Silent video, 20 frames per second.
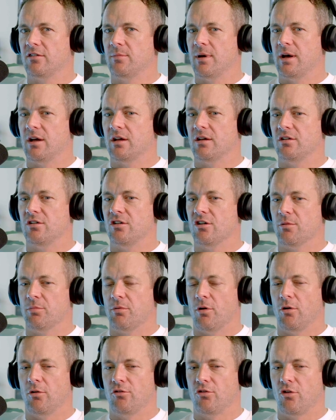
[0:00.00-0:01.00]
about your
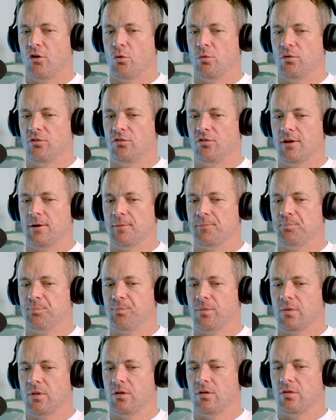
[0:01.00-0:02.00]
approach, though, was
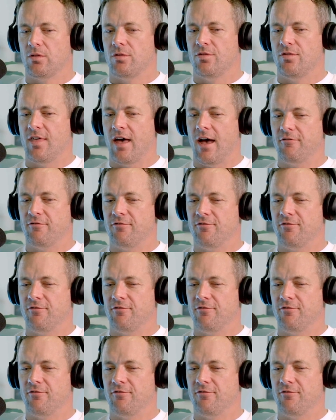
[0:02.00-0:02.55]
that